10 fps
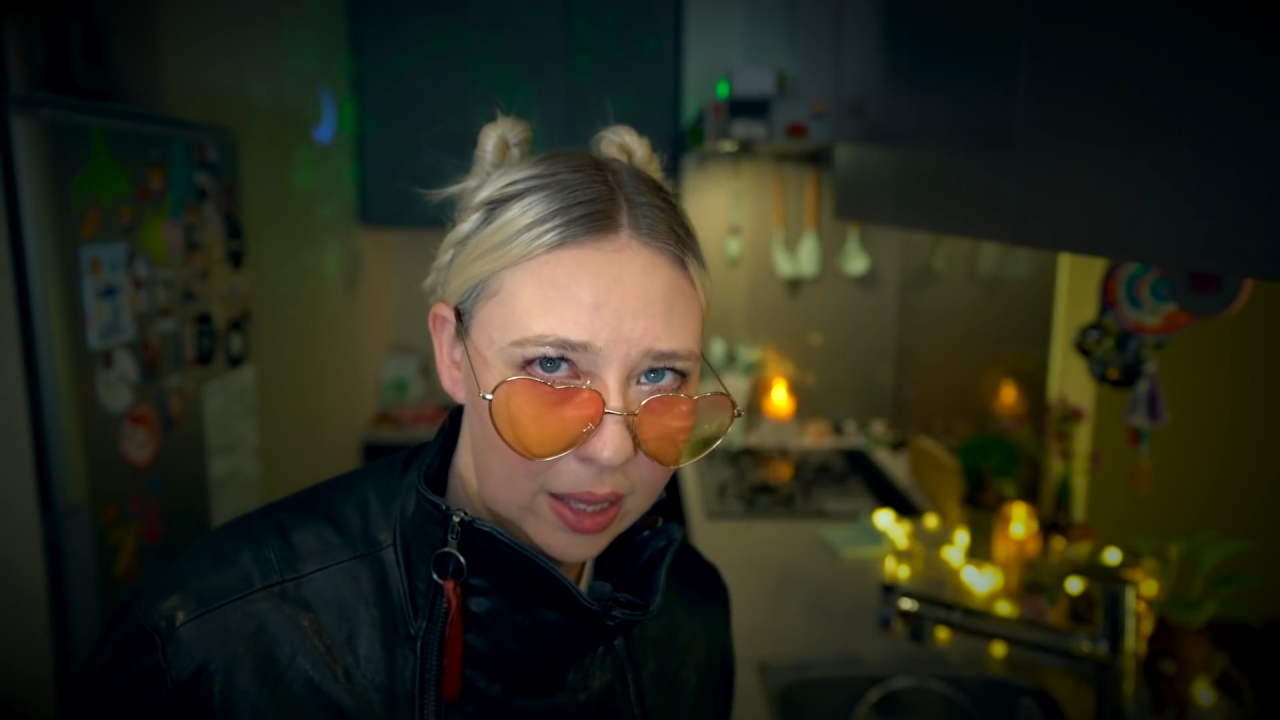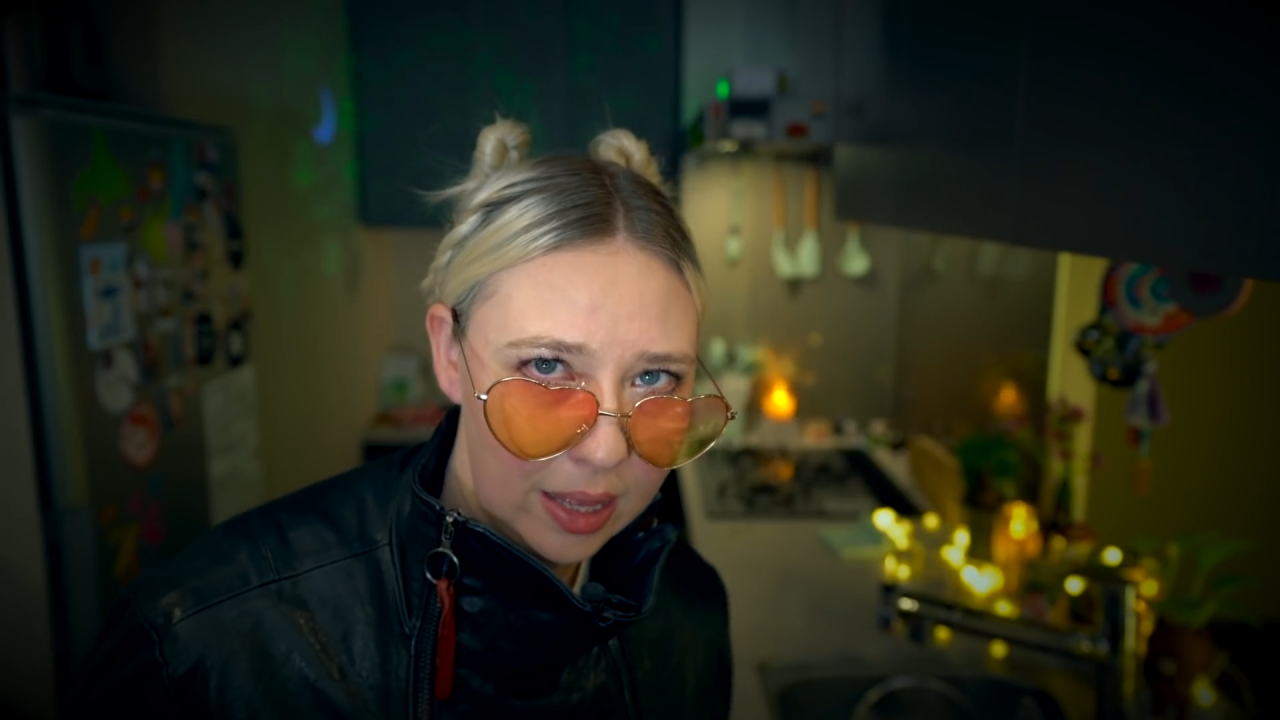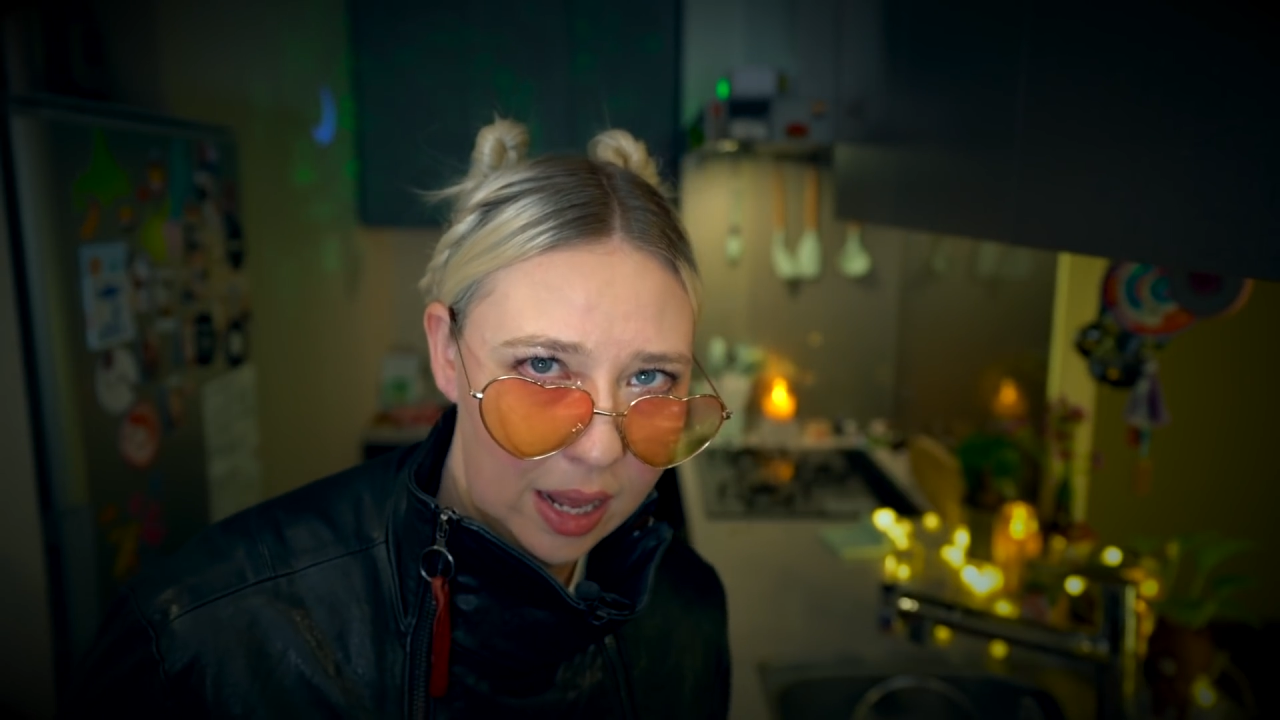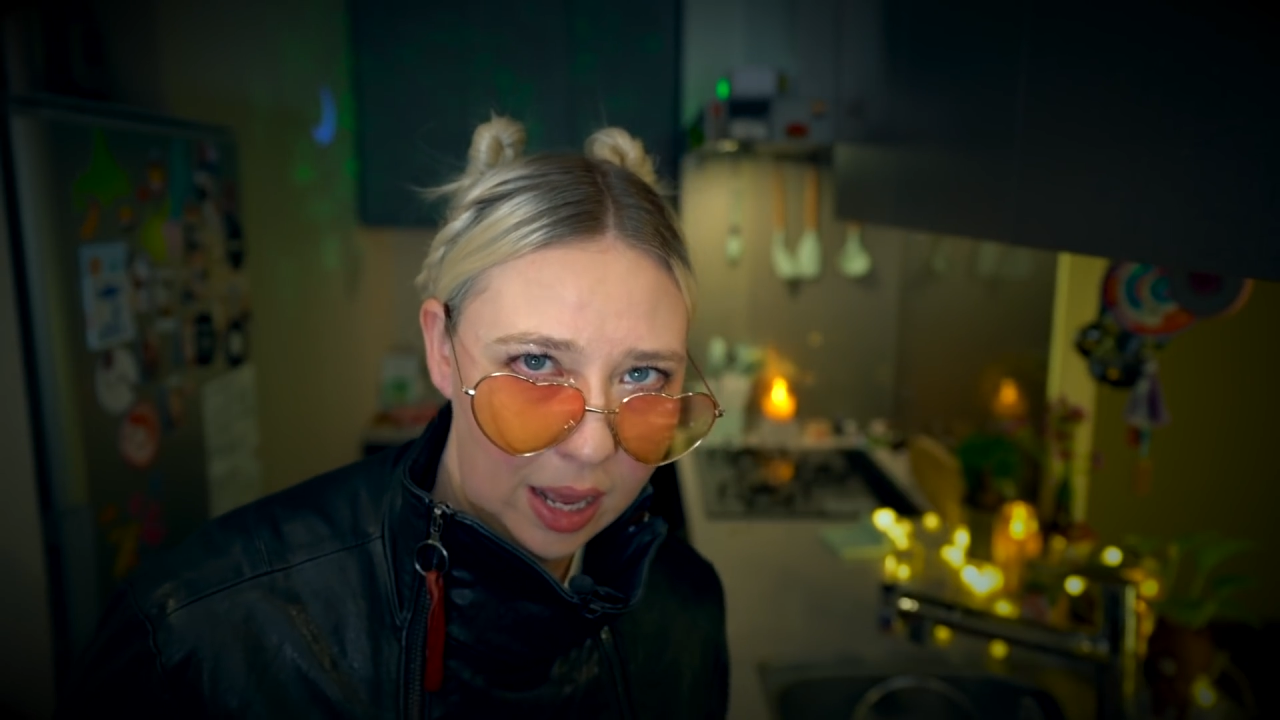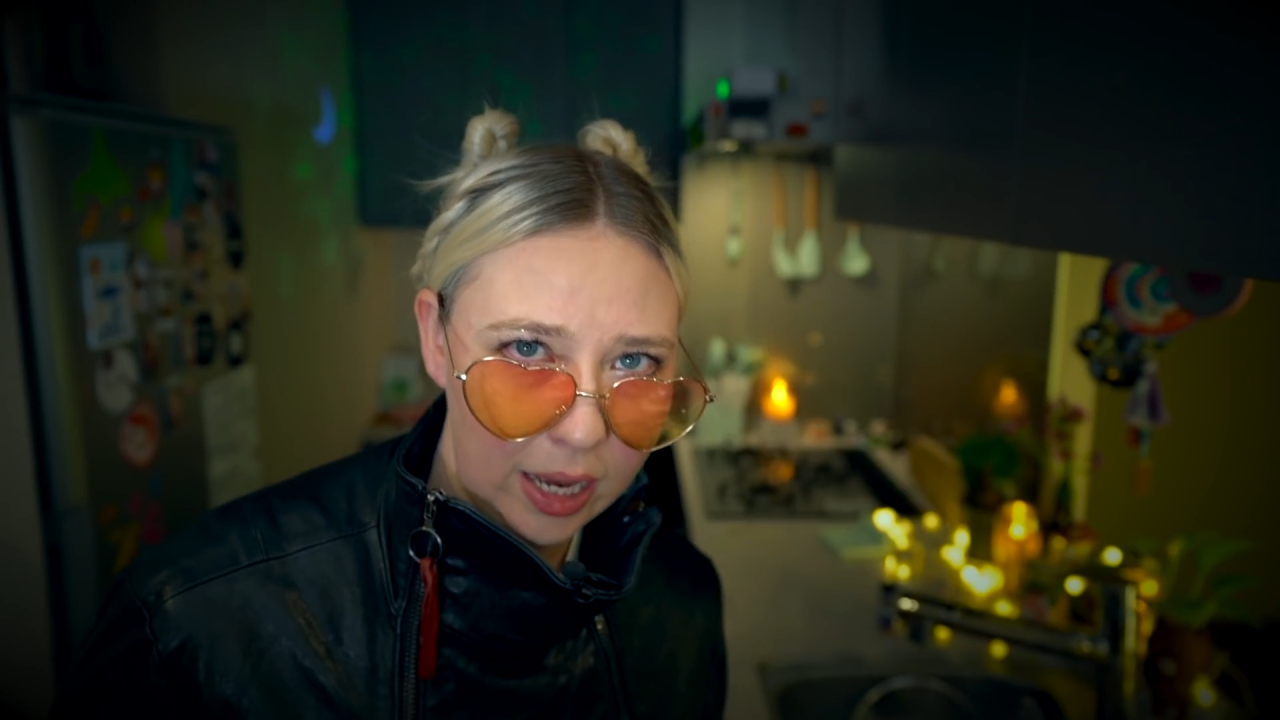
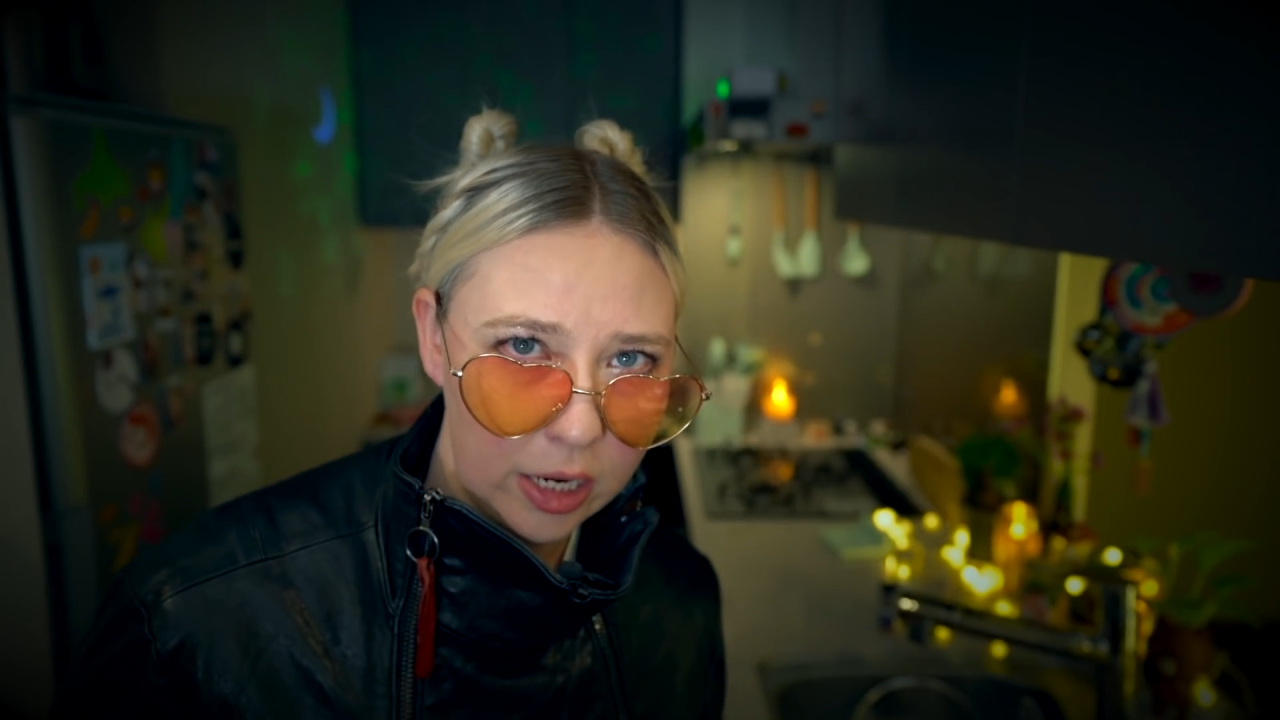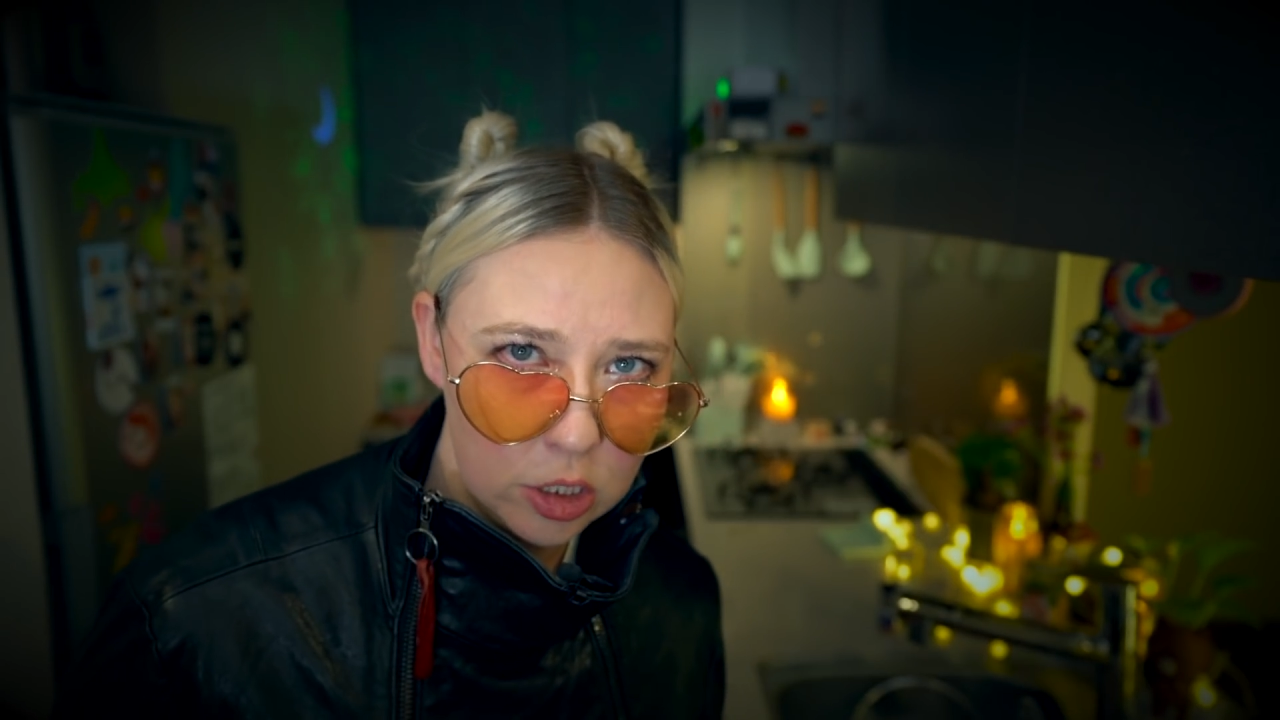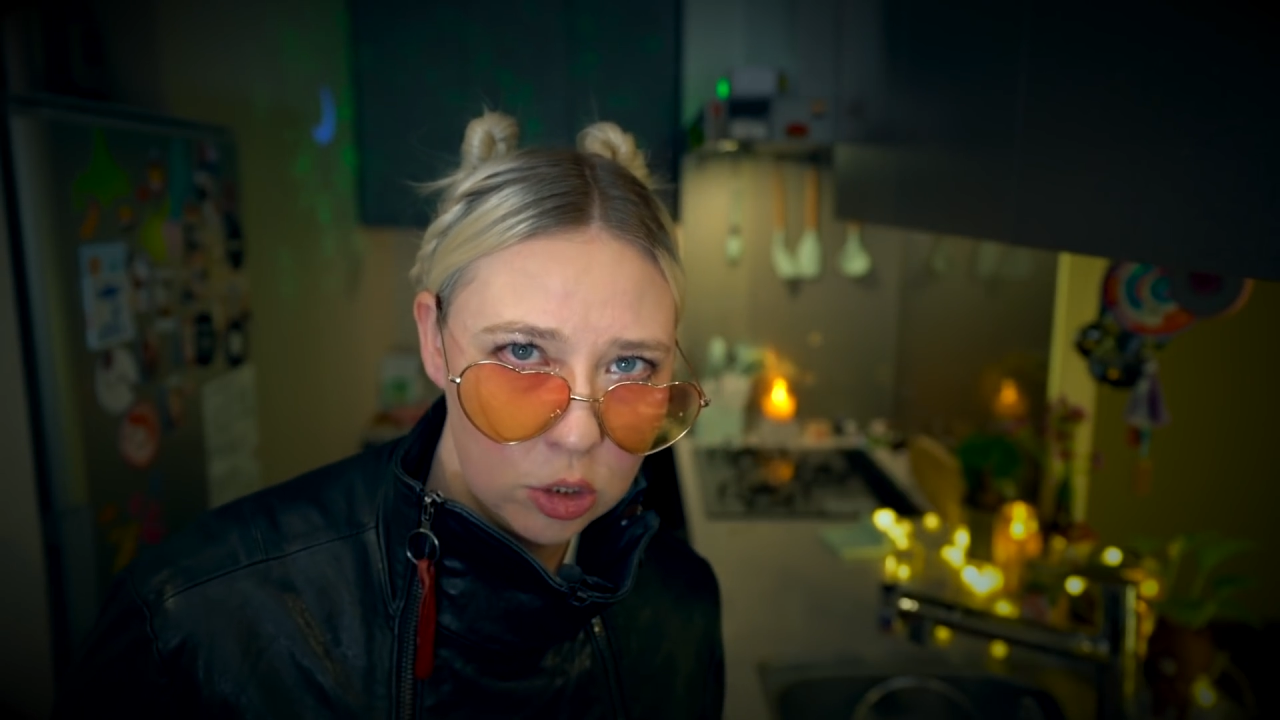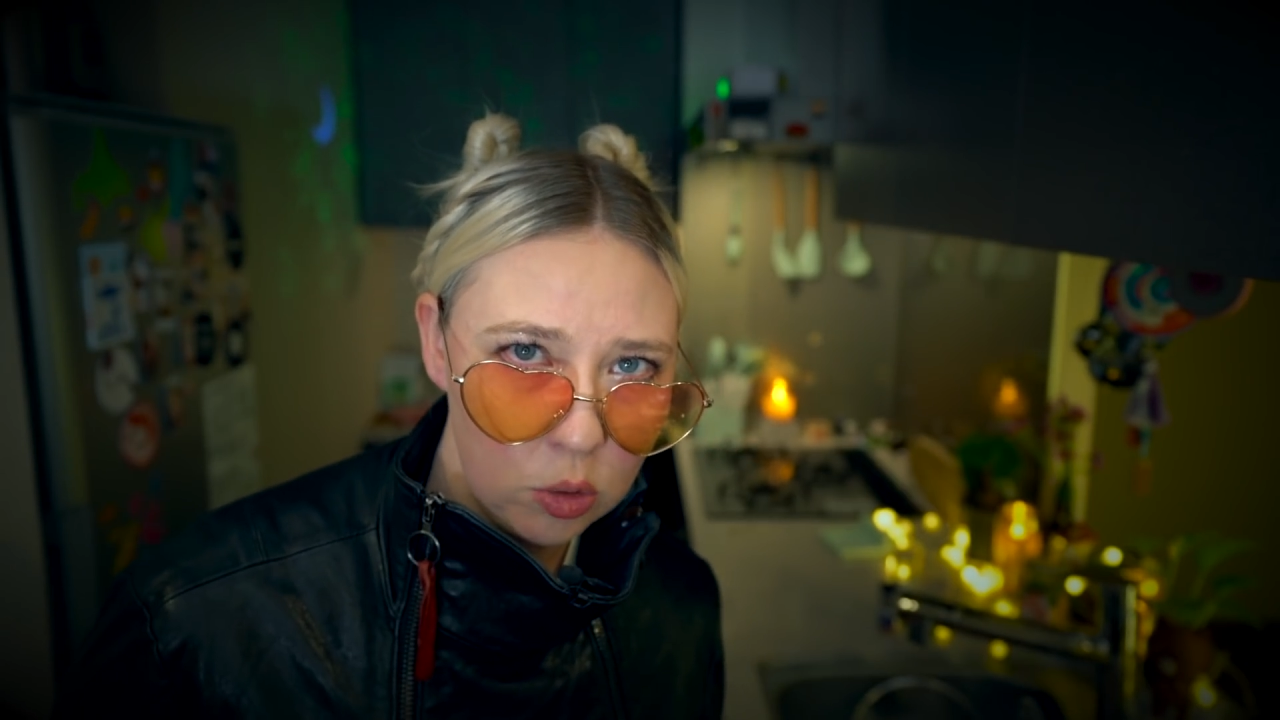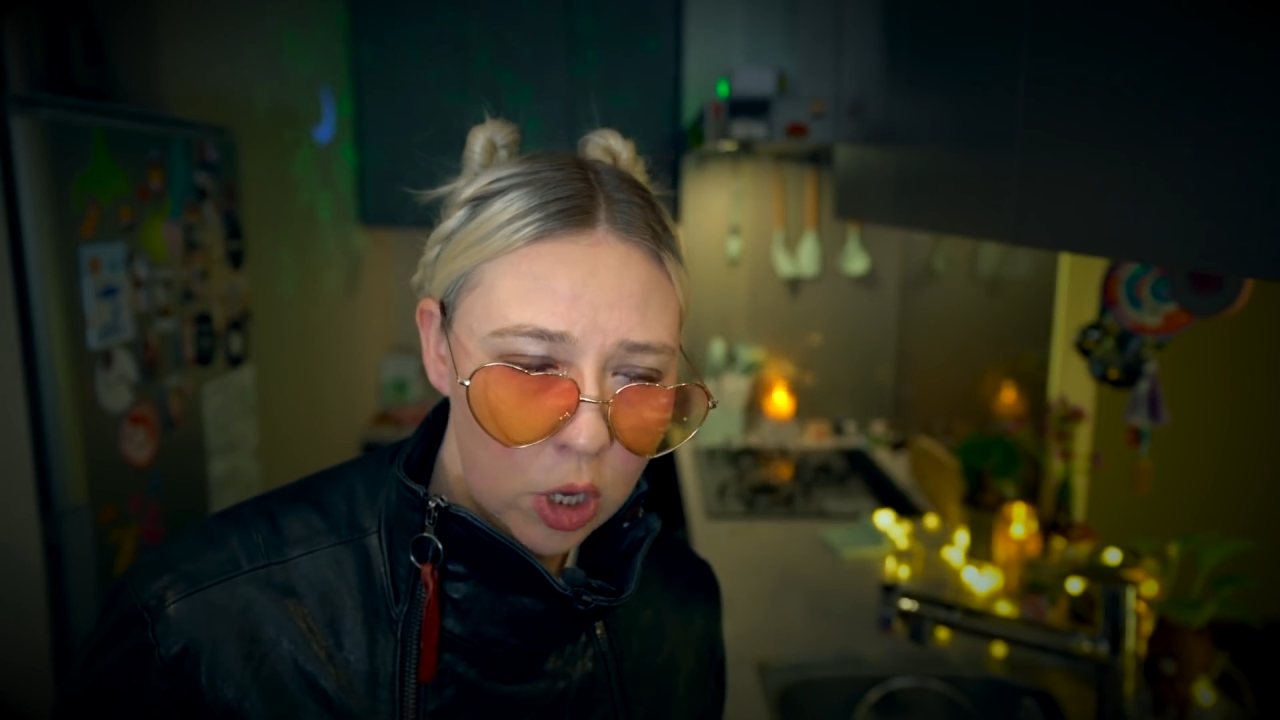that I gotta
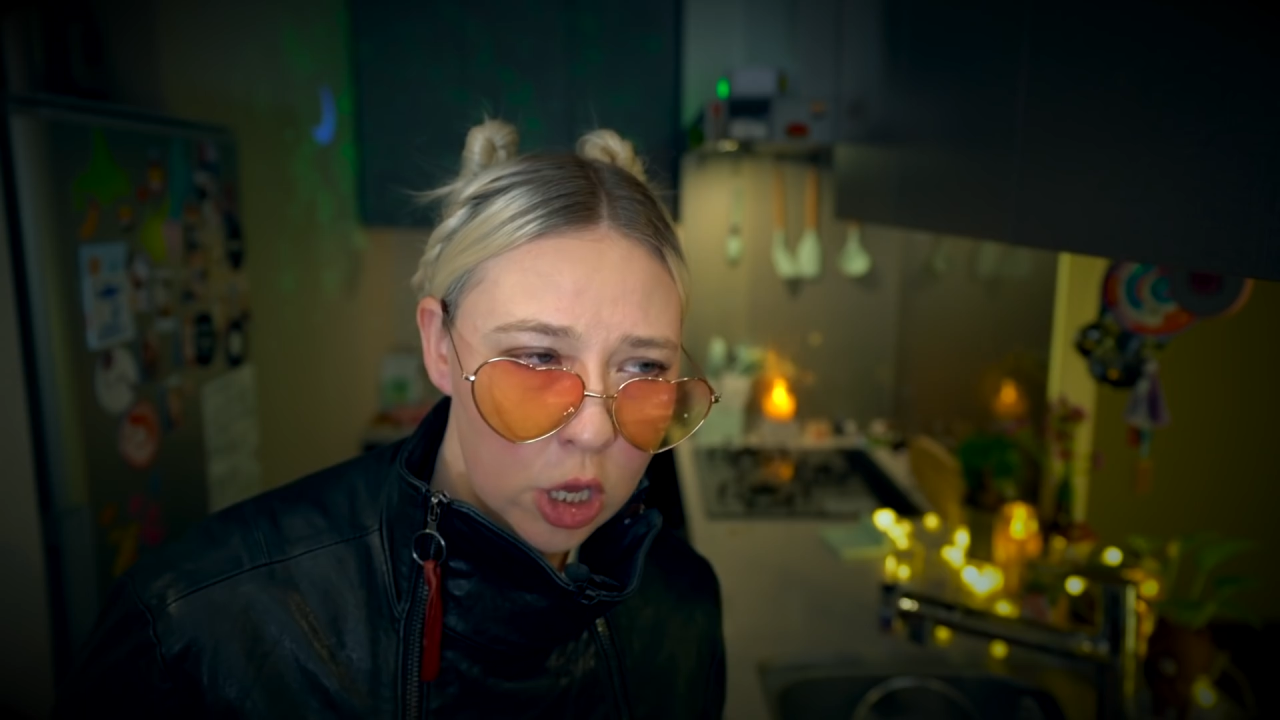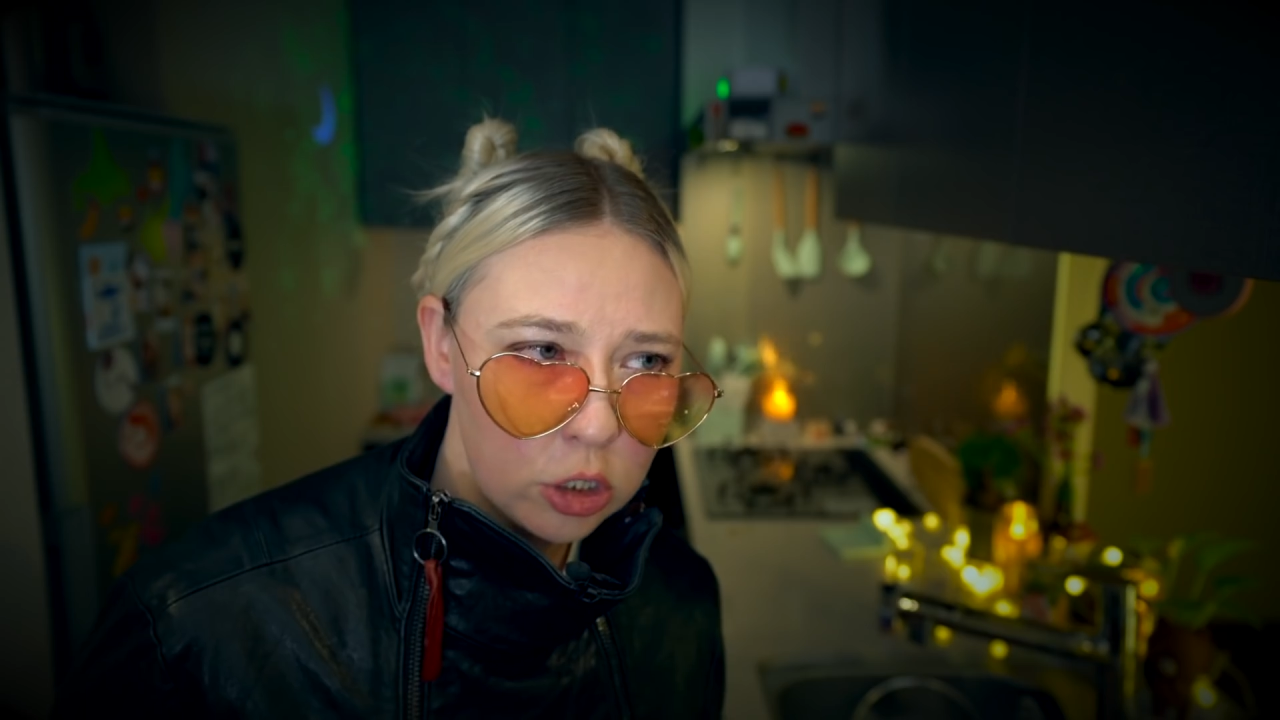do.